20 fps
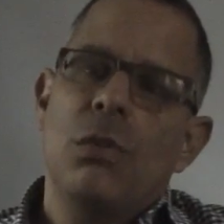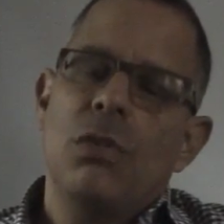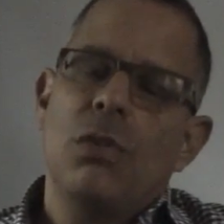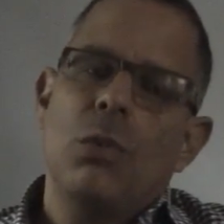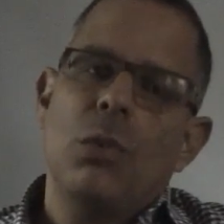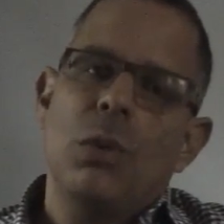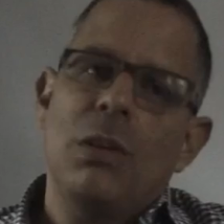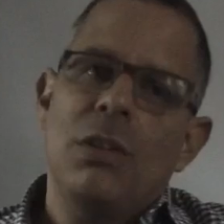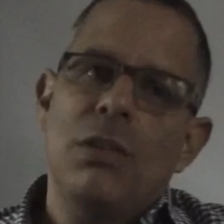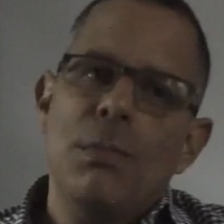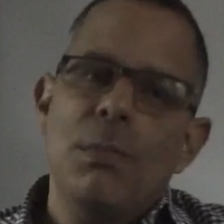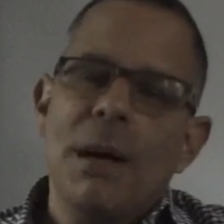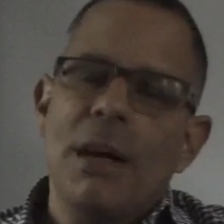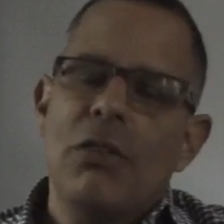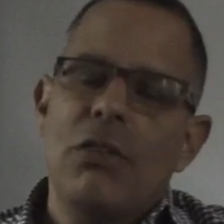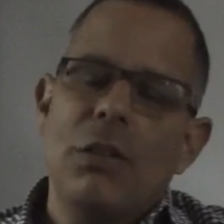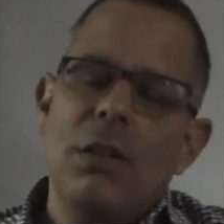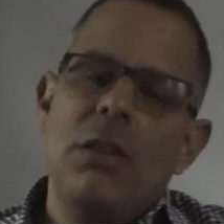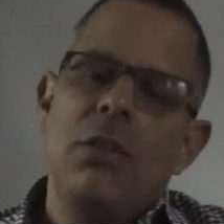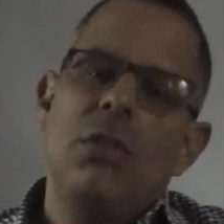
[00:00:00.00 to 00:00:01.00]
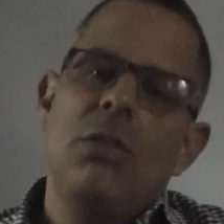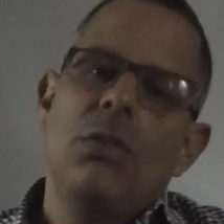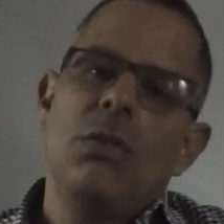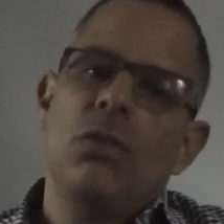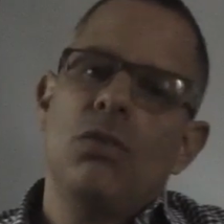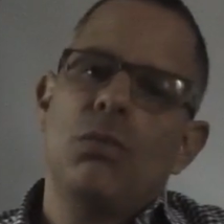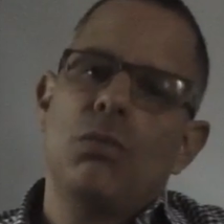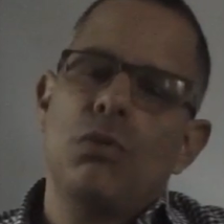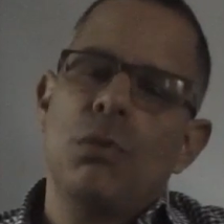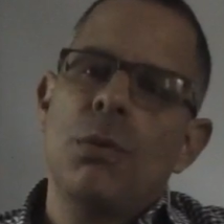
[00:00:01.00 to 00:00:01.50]
So it's much easier
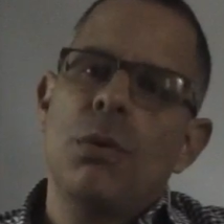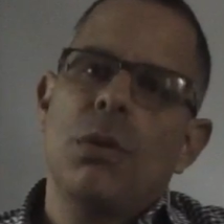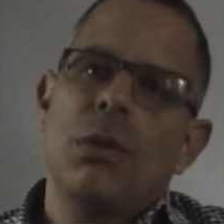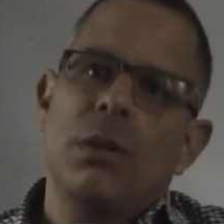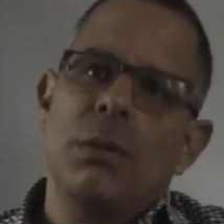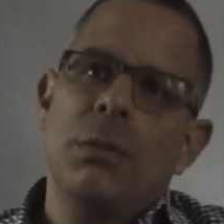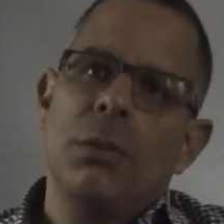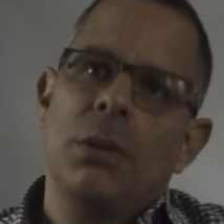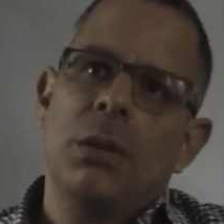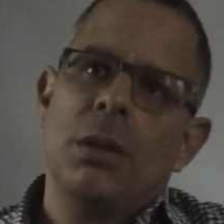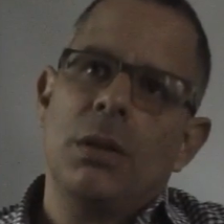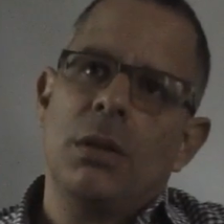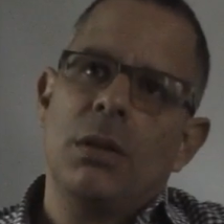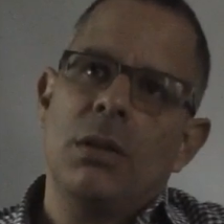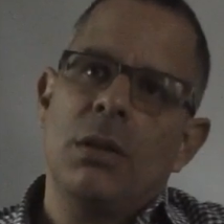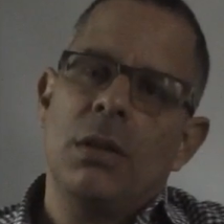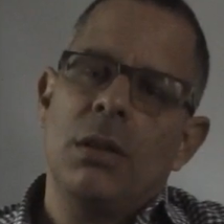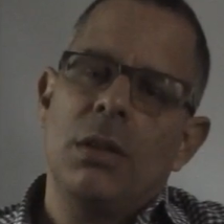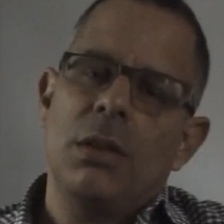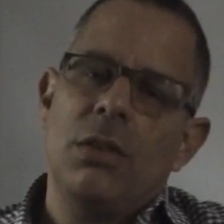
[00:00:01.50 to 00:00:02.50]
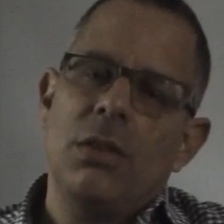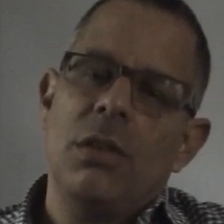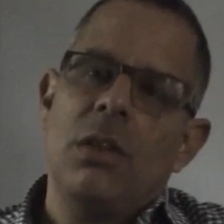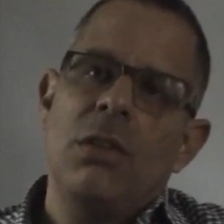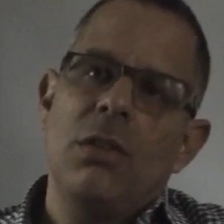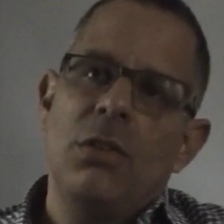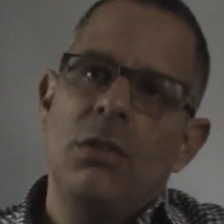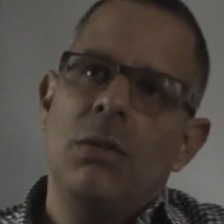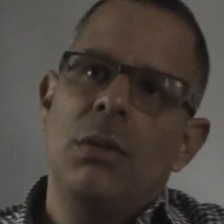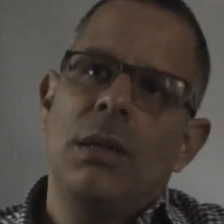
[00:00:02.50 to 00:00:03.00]
to promote and market an artist in
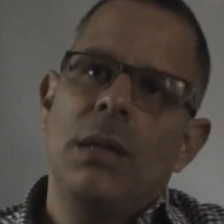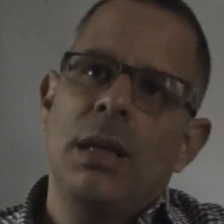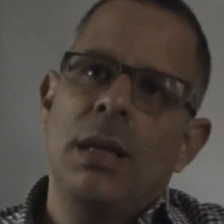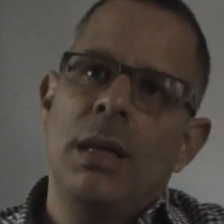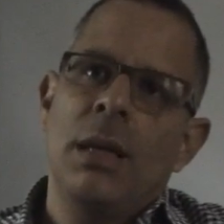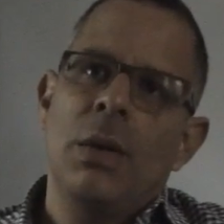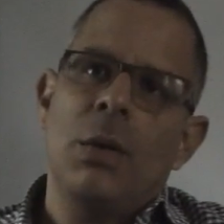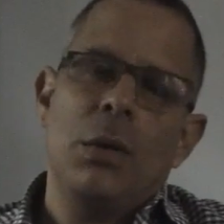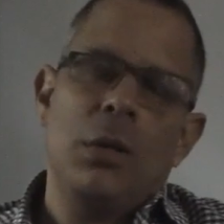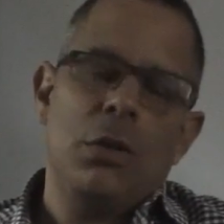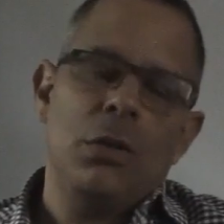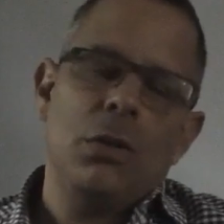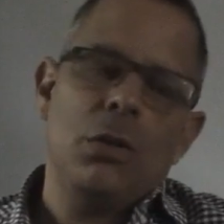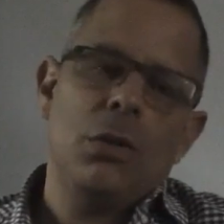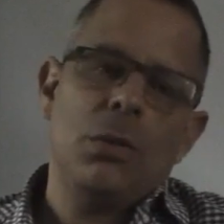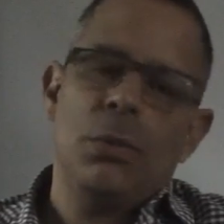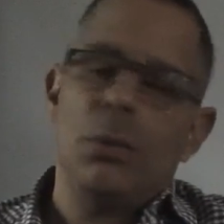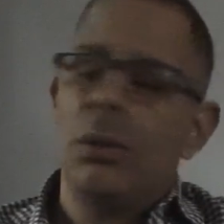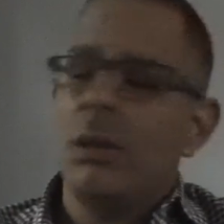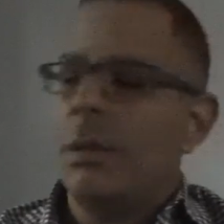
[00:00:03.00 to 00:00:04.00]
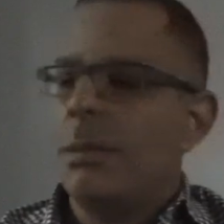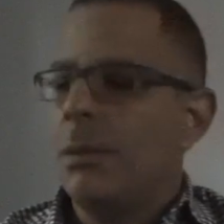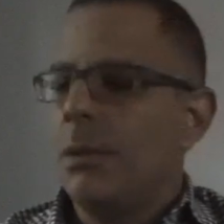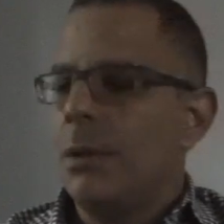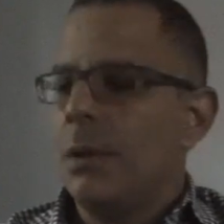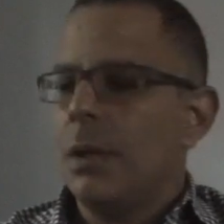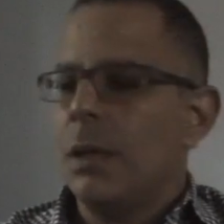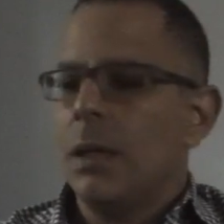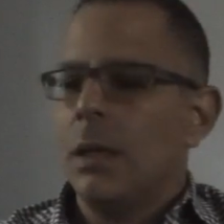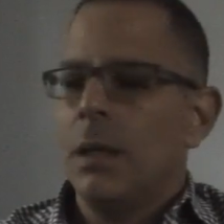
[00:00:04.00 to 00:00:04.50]
the UK or in Europe or in
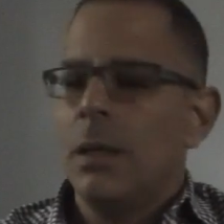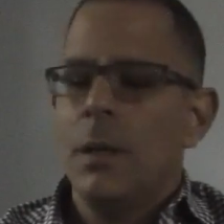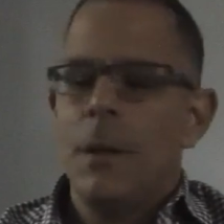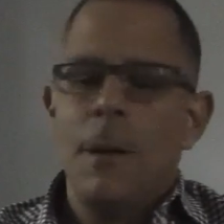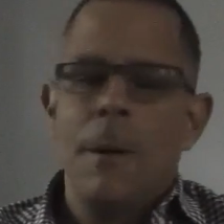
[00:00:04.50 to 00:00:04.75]
America,